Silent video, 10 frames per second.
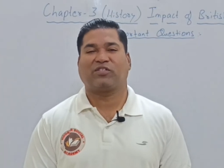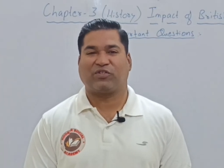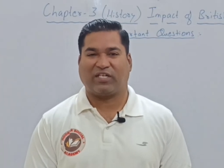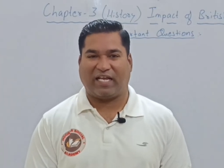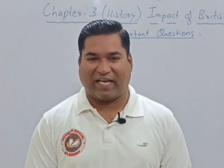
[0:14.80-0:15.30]

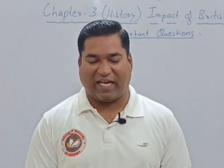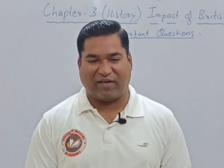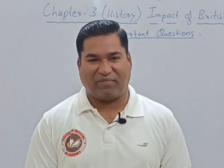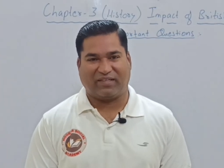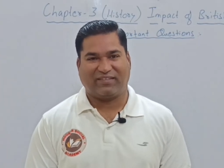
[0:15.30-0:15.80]
Social
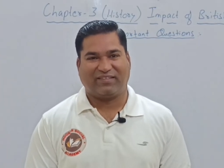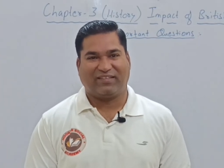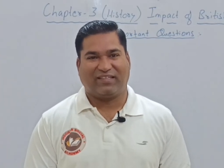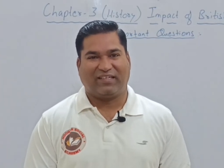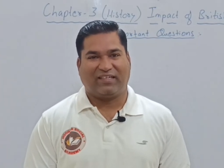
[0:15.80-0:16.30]
Academy.
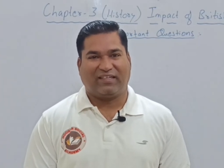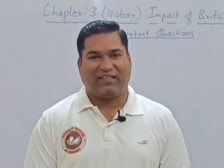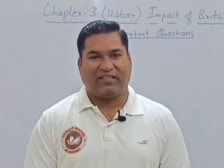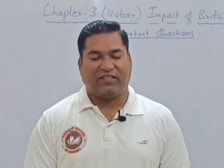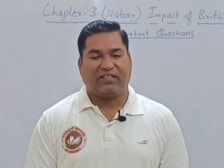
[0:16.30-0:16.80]

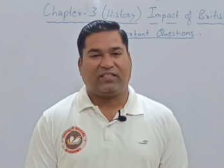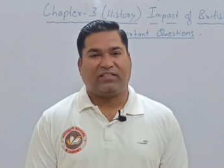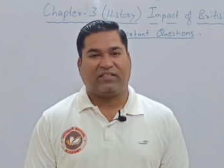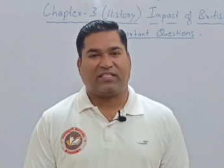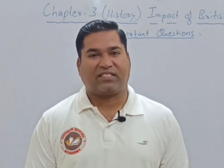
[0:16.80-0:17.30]

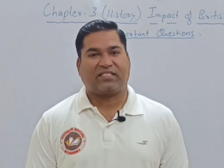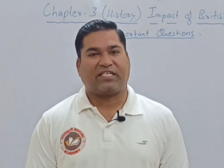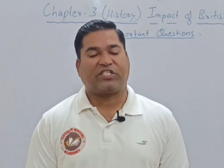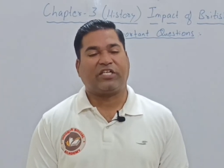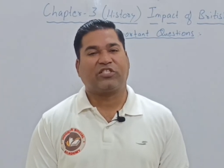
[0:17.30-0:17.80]
This
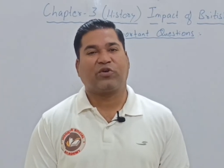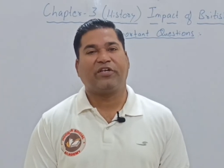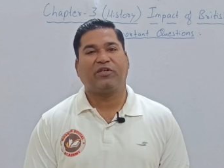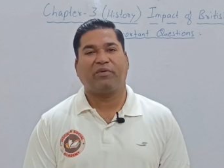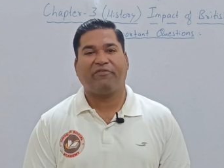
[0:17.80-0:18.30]
session is
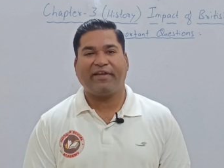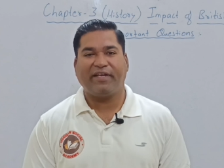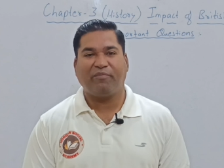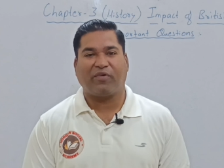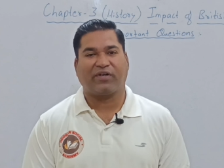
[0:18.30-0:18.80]
going to be very
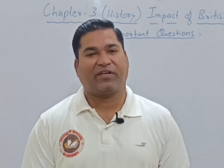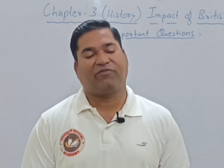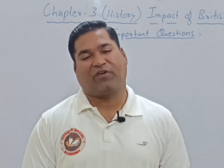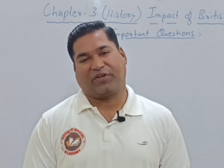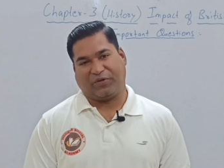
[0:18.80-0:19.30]
important
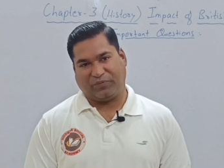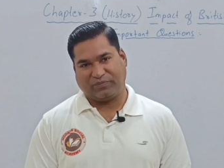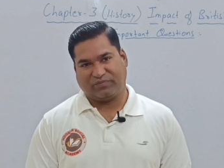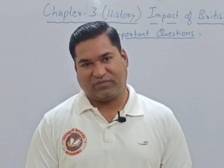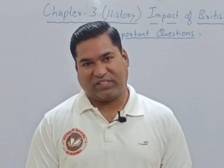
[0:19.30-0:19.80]
for you
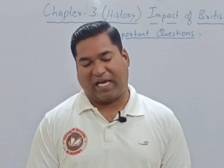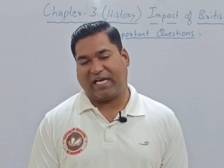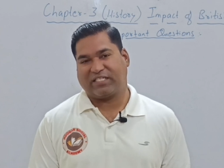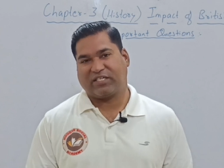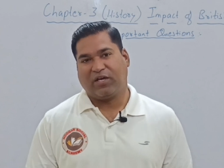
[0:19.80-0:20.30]

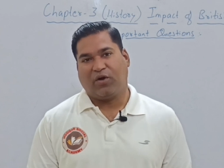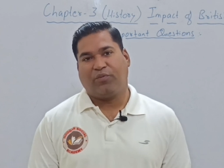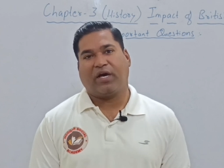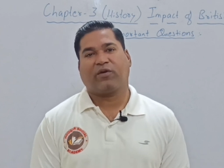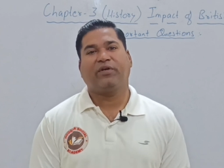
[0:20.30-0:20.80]
as
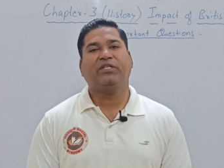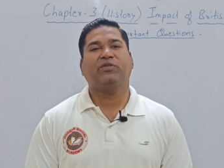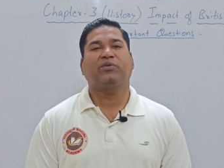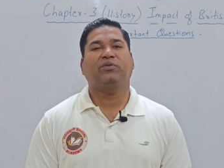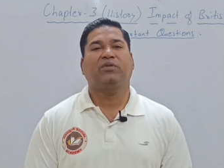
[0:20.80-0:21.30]
we are going
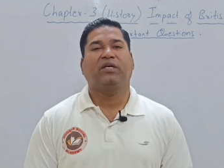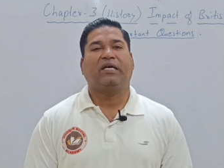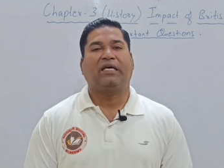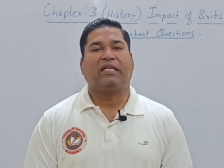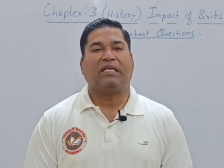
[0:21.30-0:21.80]
to
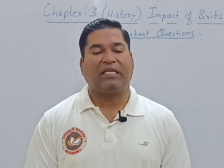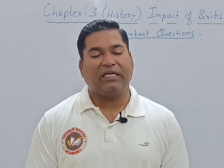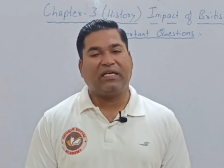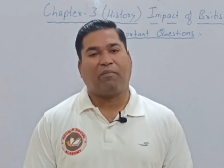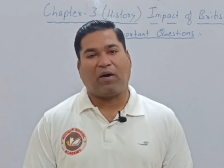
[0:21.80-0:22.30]

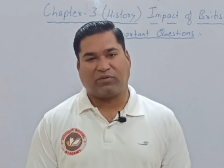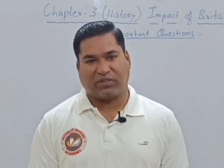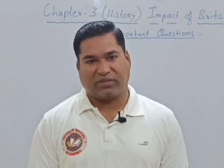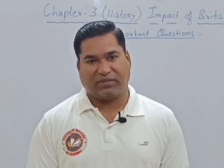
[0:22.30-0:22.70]
learn about